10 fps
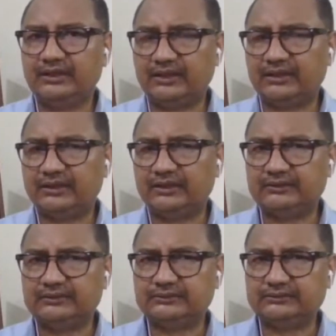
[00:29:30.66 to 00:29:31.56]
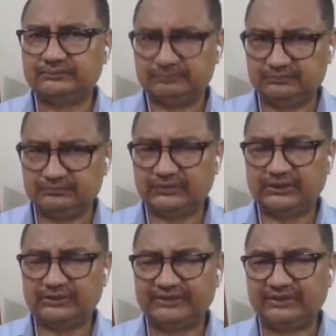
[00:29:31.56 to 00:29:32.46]
Uh,
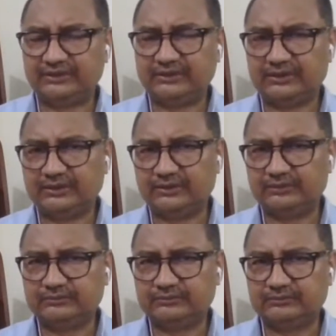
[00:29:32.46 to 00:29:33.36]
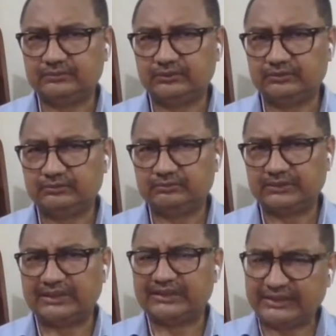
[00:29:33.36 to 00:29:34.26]
even uh,
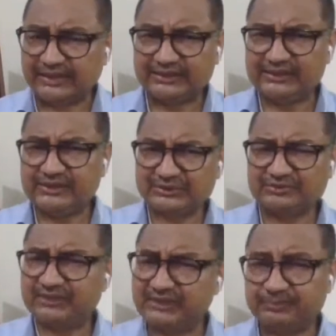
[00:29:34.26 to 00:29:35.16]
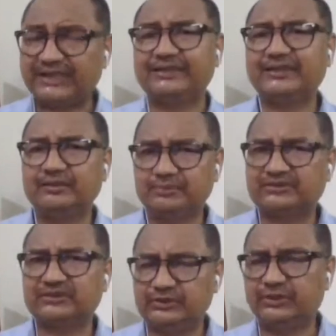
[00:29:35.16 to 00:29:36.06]
and he and he was a very practical
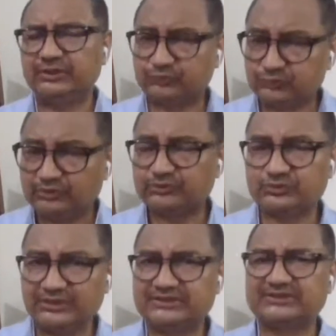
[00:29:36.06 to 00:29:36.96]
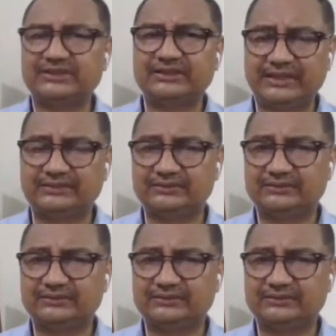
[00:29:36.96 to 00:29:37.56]
person. You have to also understand that.